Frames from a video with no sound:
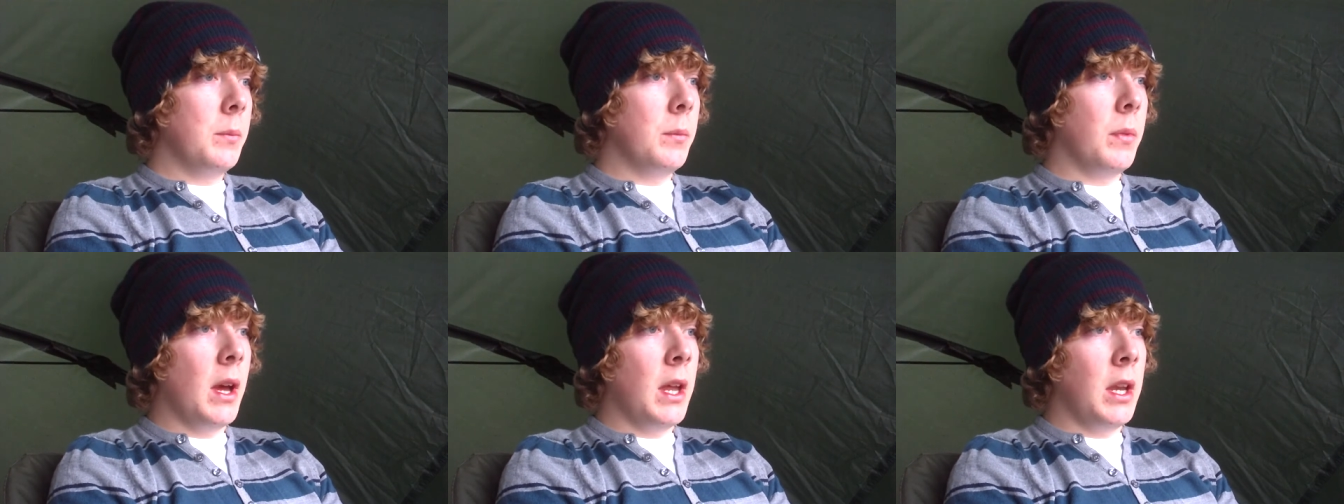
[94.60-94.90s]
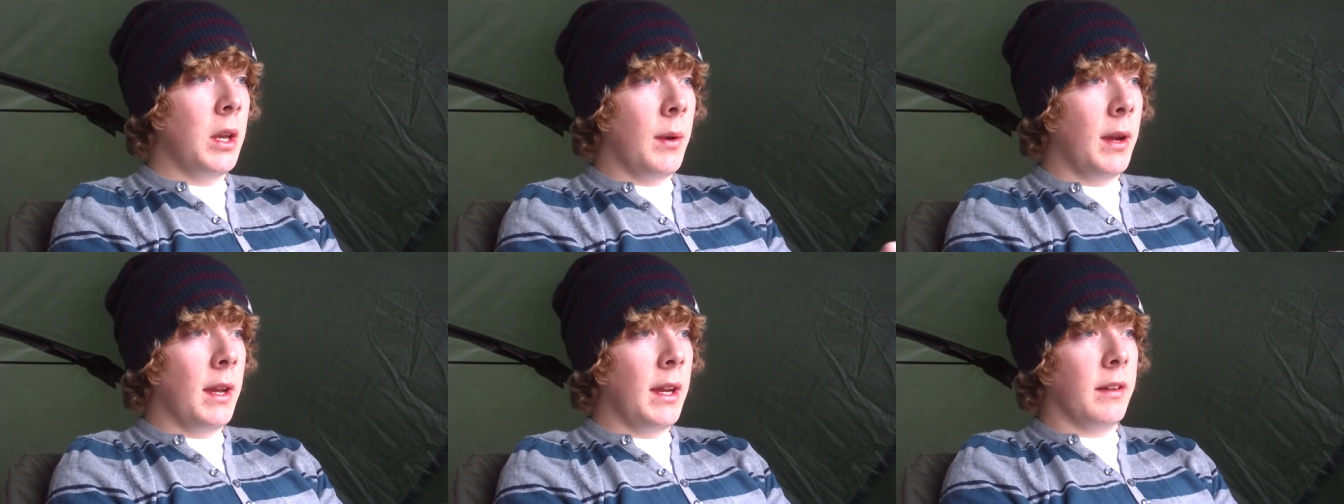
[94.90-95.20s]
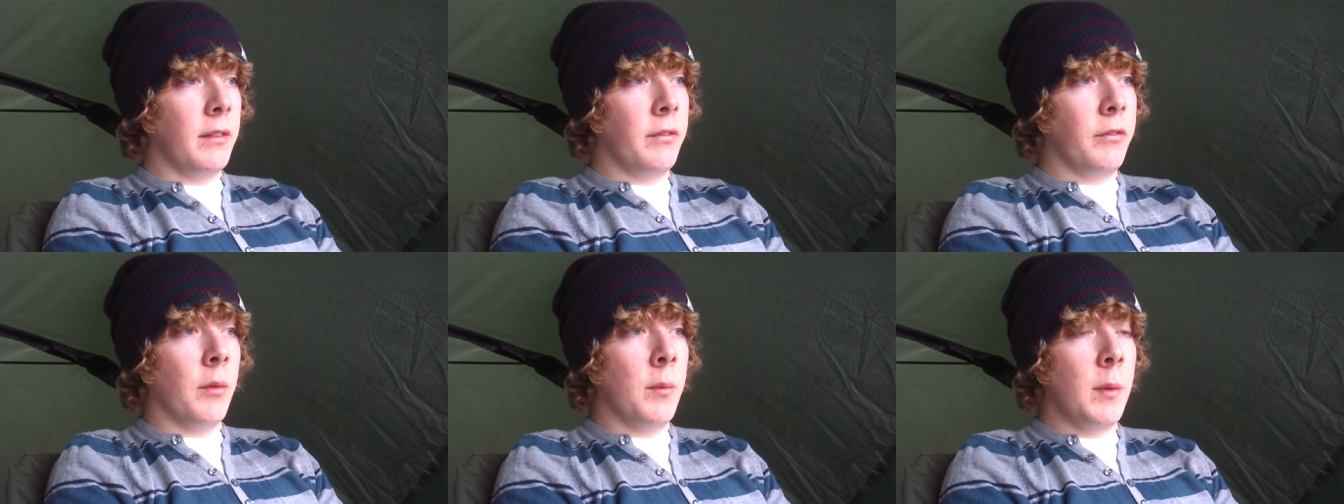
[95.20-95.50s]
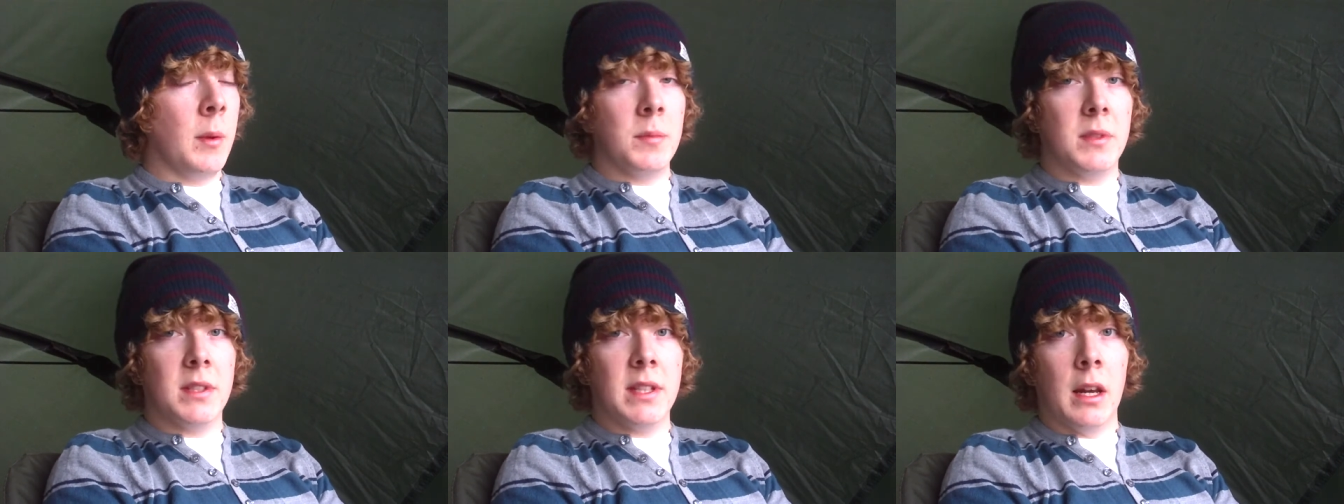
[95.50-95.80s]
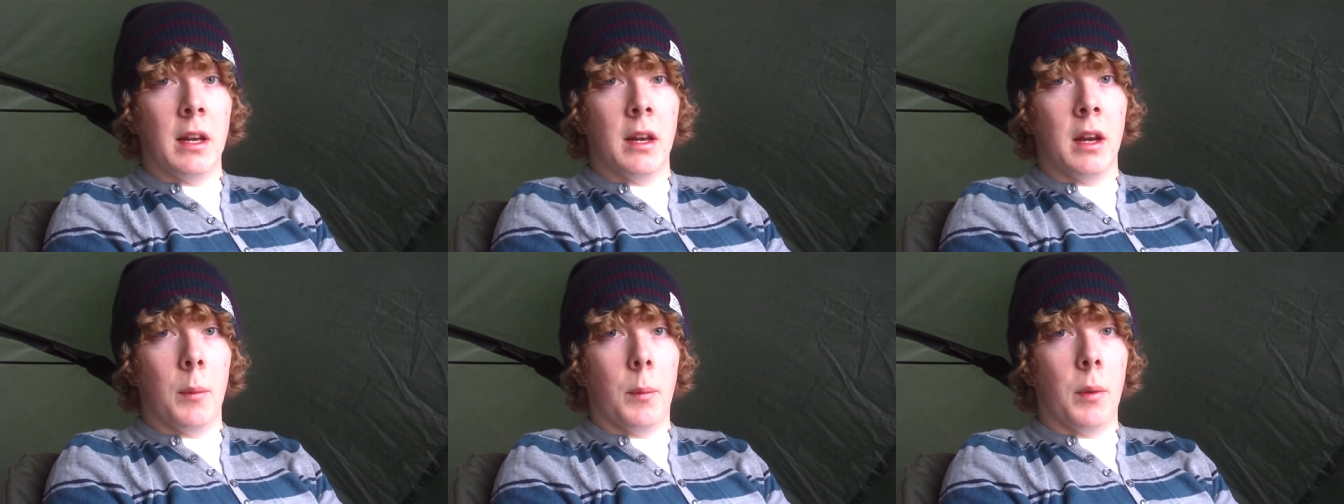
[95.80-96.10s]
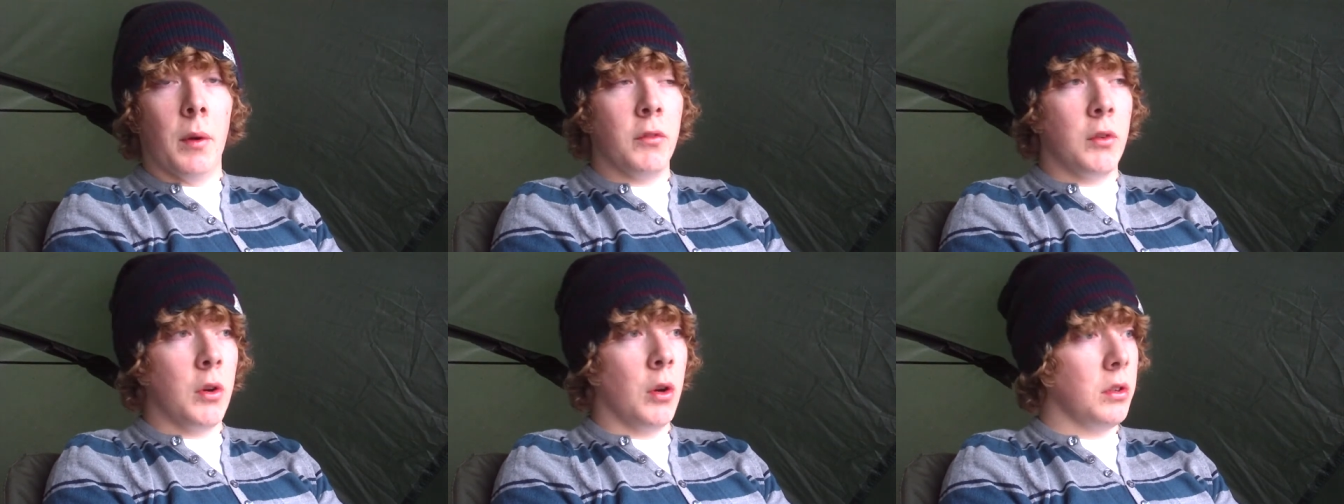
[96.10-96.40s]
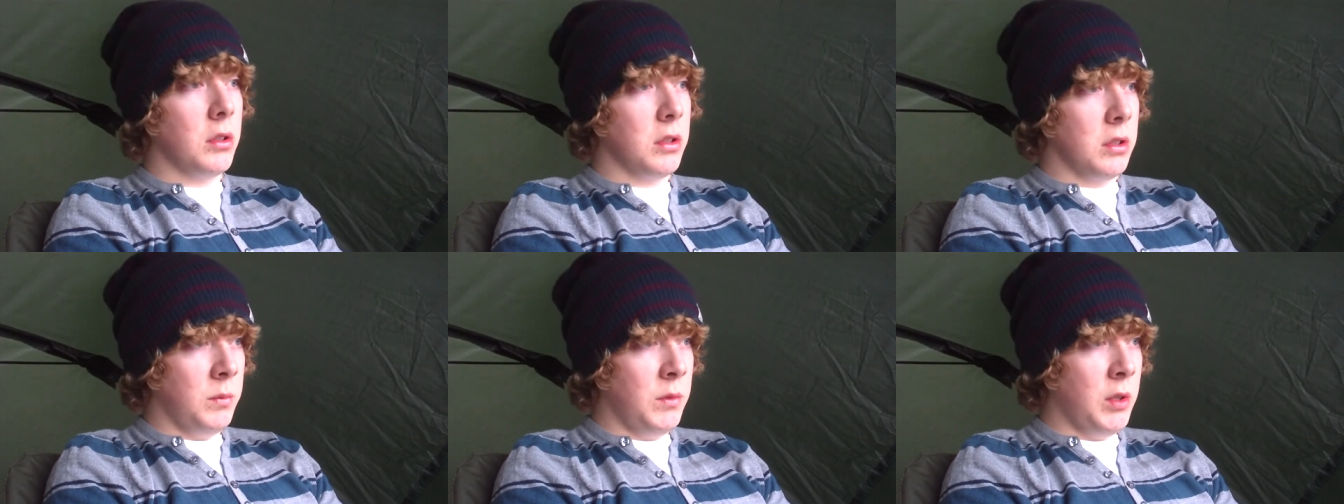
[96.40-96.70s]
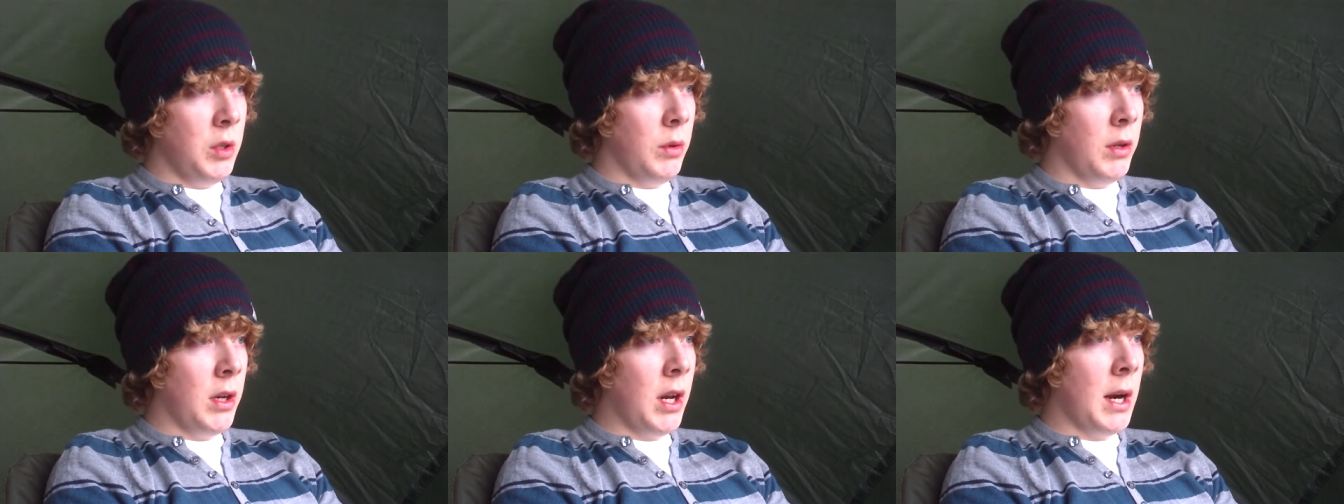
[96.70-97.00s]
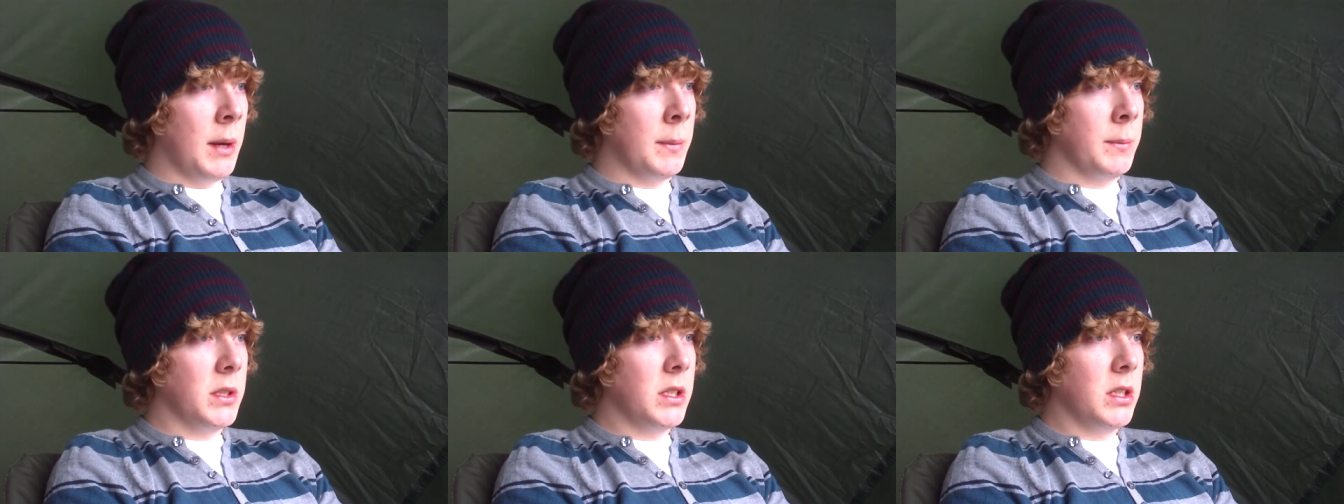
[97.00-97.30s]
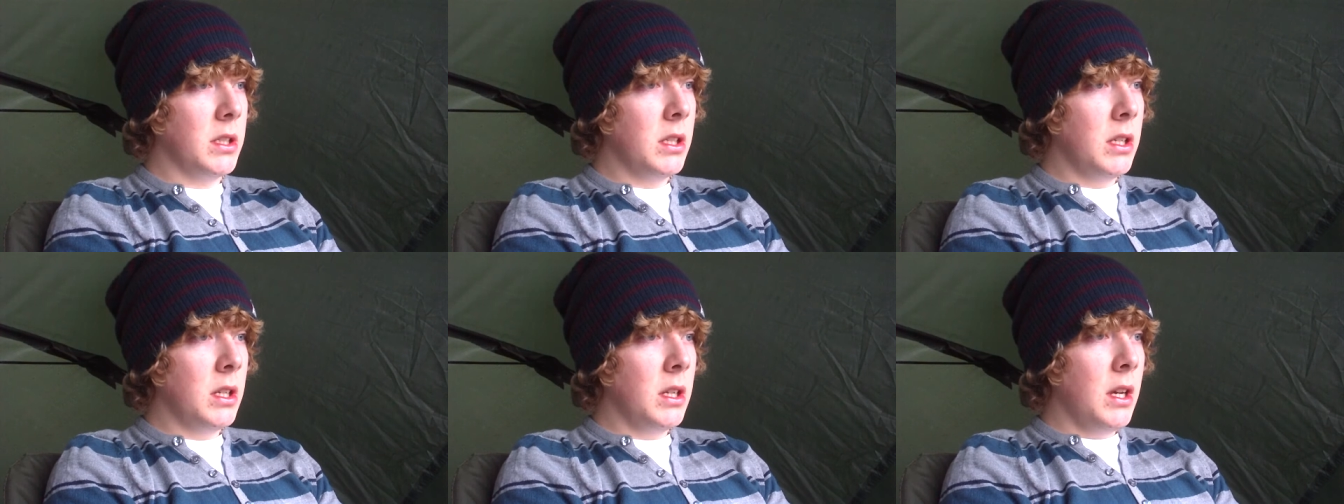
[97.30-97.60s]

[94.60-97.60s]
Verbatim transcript: but anyway, from him selling up, I've got some new alarms.